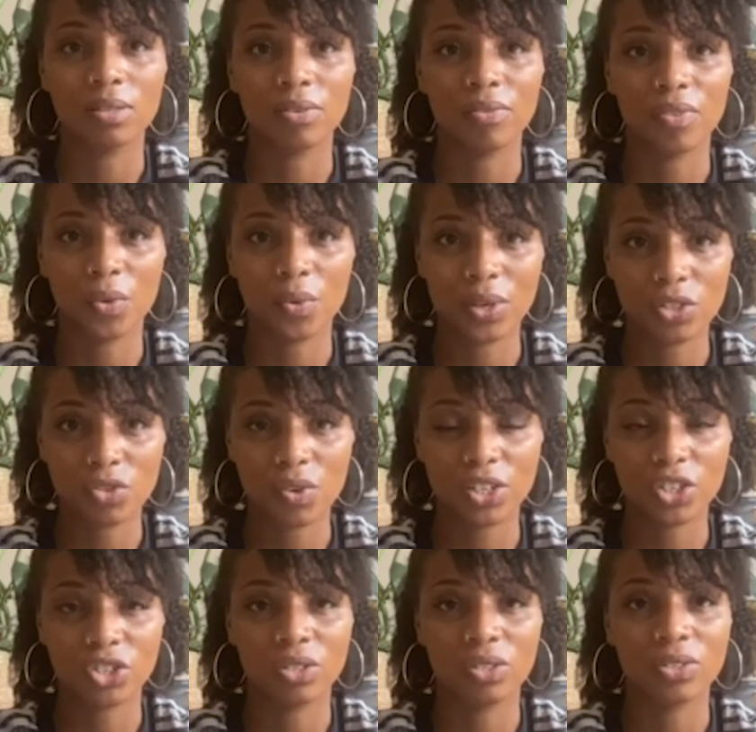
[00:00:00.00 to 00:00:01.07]
of the
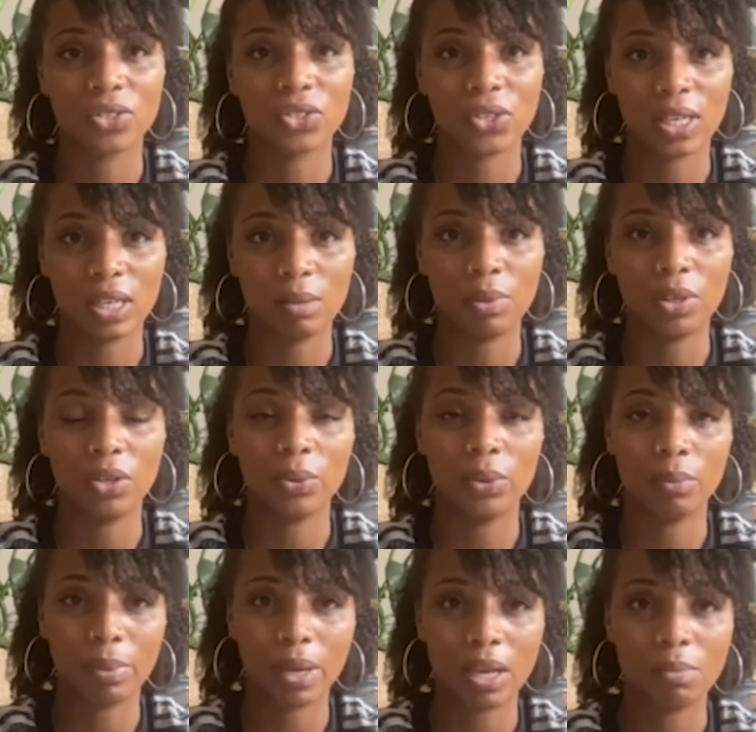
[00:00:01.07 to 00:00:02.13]
restrictions to keep you and
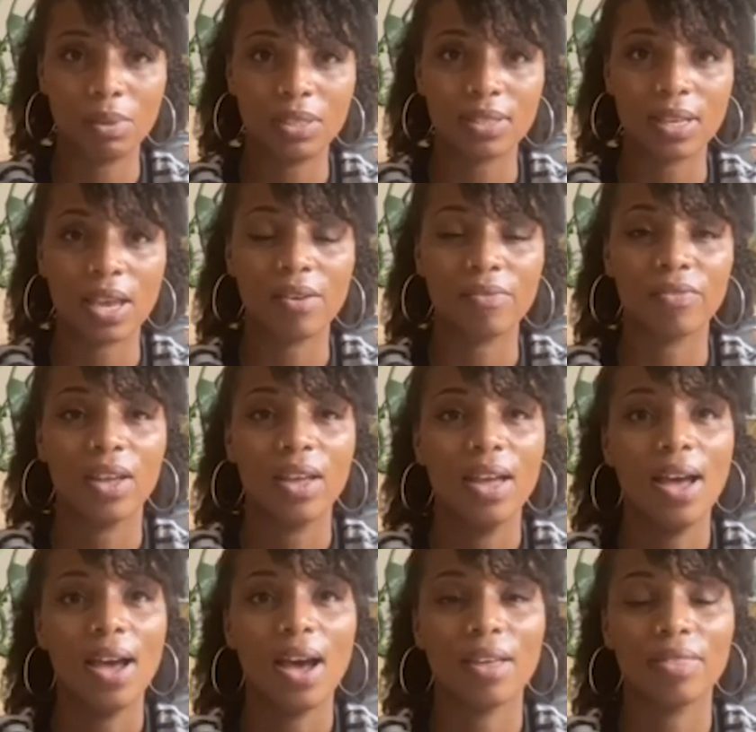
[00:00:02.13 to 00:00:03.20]
baby safe,
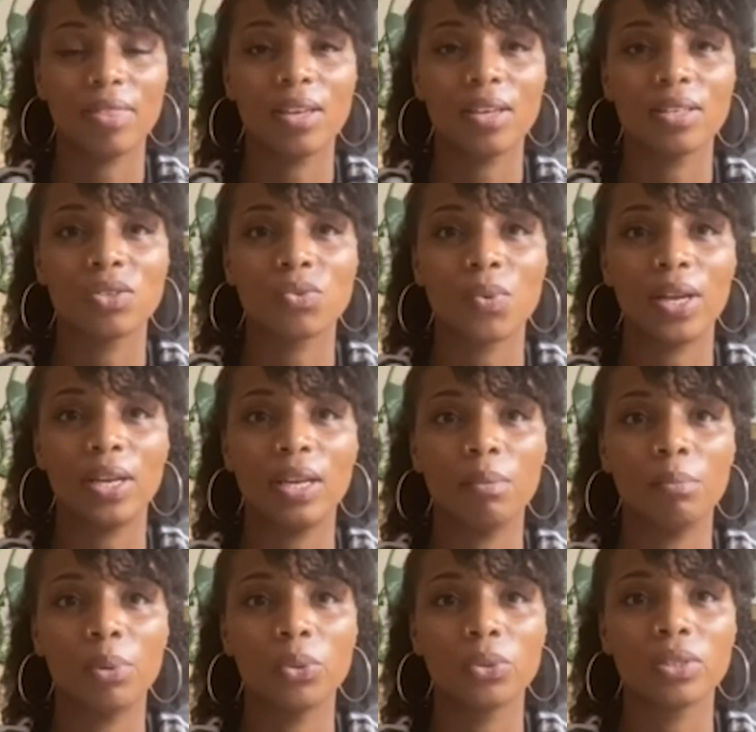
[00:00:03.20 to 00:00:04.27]
I think it's really
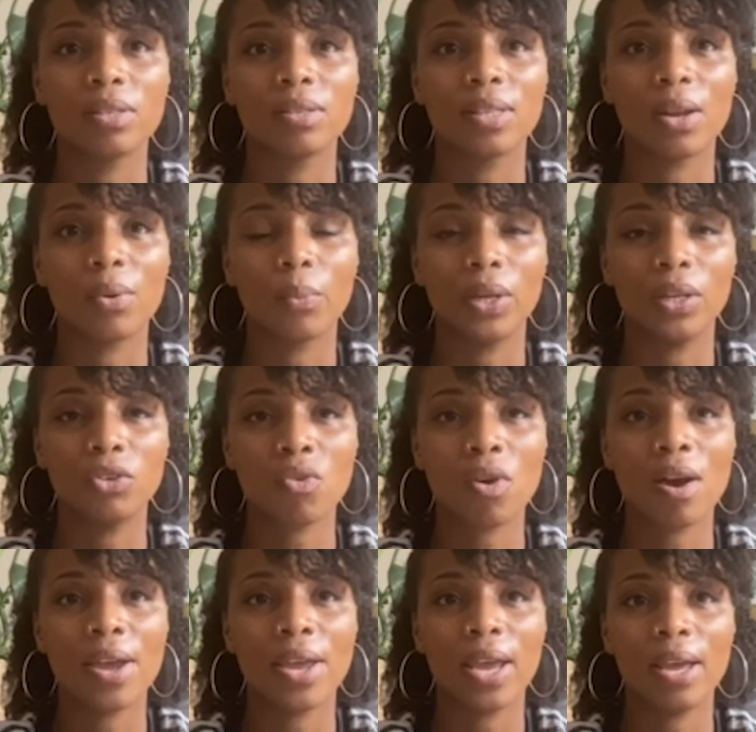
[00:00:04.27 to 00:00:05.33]
important that we
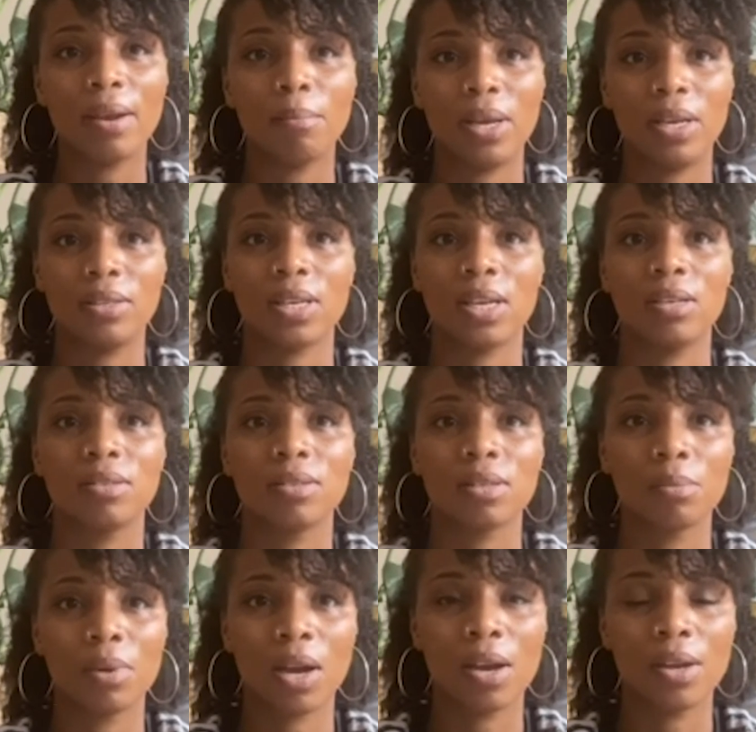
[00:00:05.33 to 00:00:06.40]
try and maintain
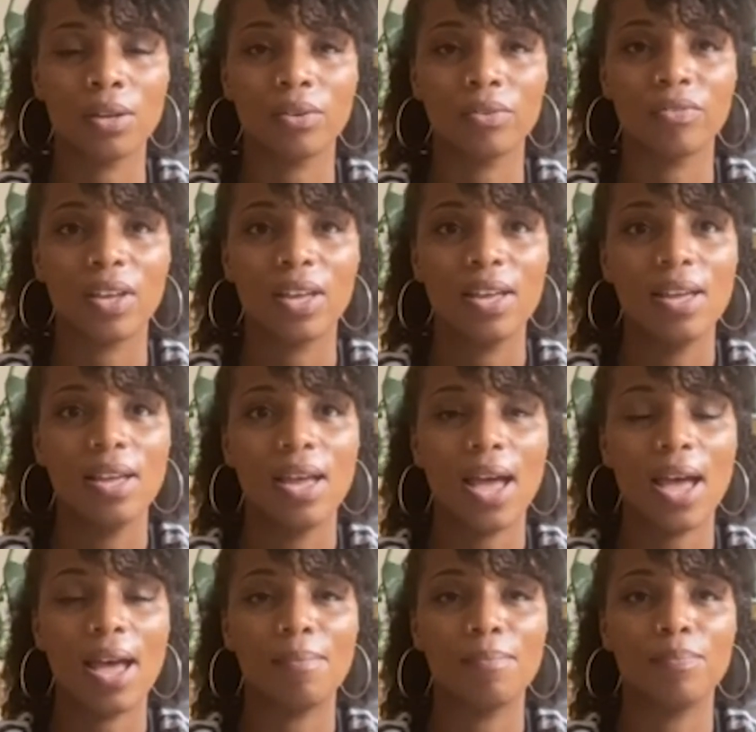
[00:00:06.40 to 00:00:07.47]
some kind of
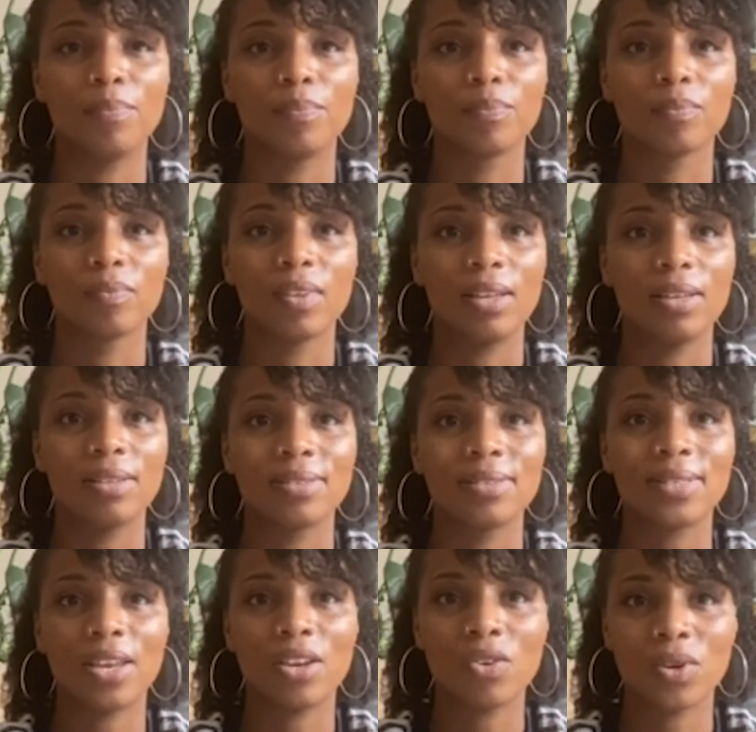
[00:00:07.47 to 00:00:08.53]

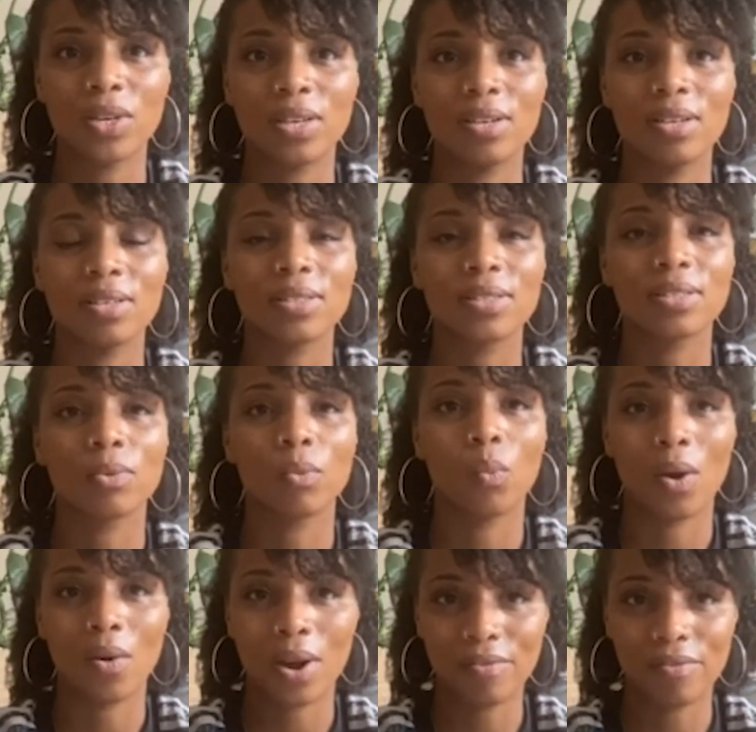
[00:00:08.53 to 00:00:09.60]
sacredness
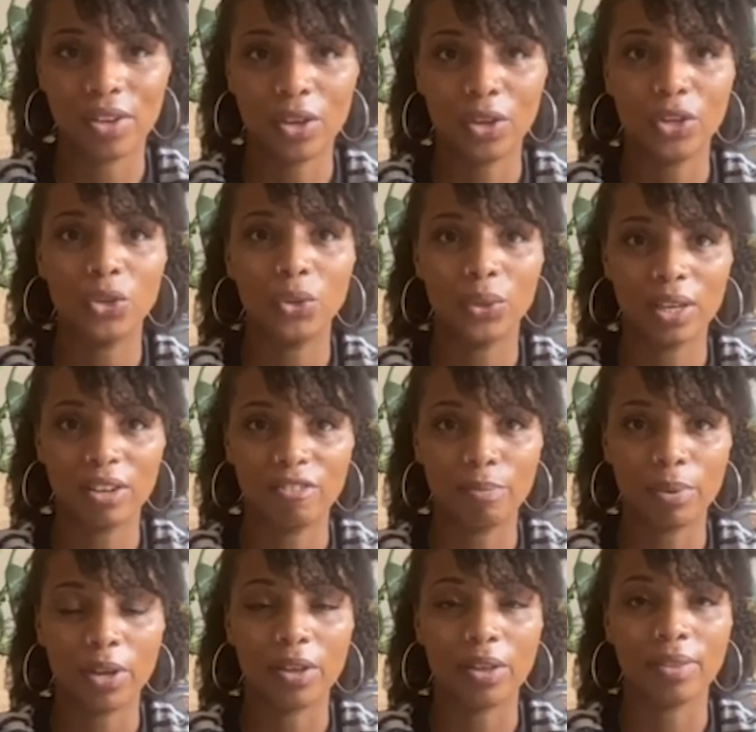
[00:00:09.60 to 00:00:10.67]
wherever you give
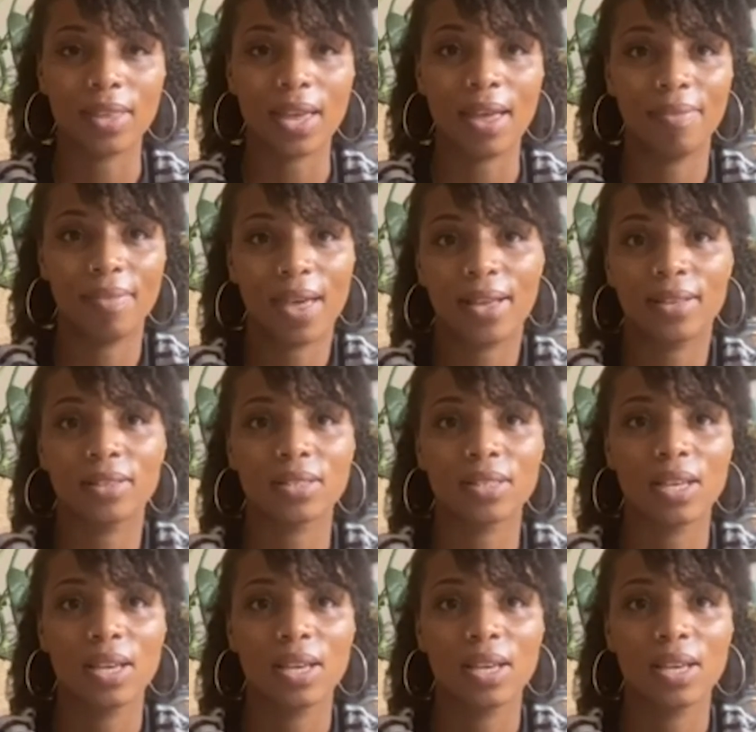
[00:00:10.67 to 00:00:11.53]
birth, and that